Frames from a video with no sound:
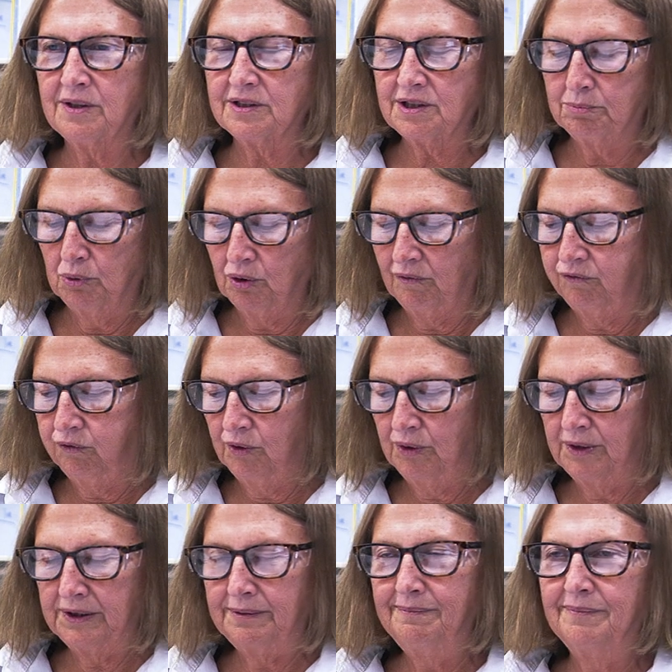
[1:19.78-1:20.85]
that's more
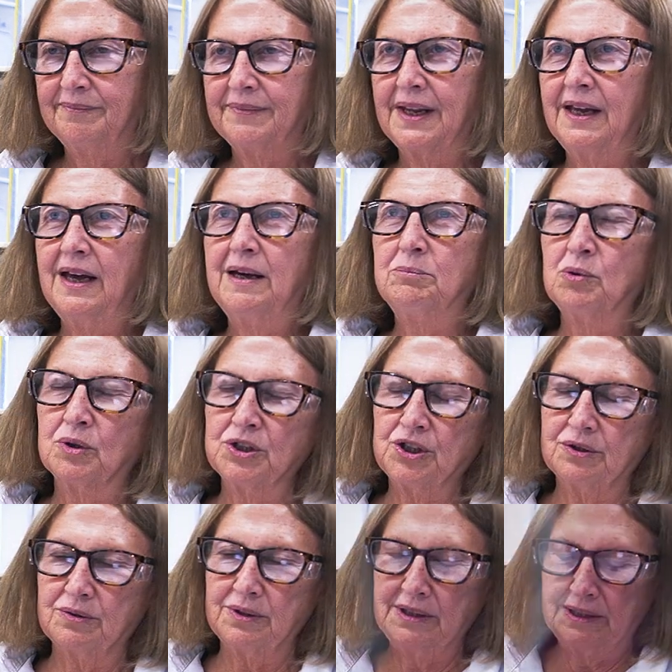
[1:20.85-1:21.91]
fluid and more
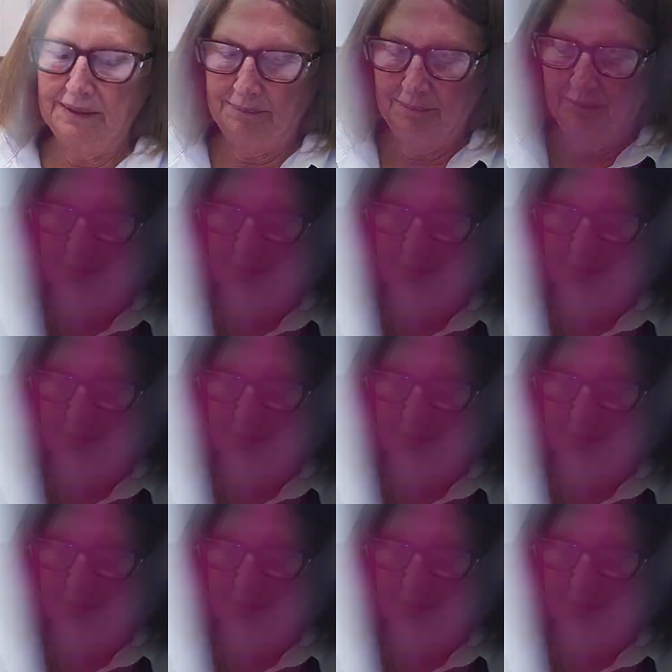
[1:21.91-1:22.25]
stringy.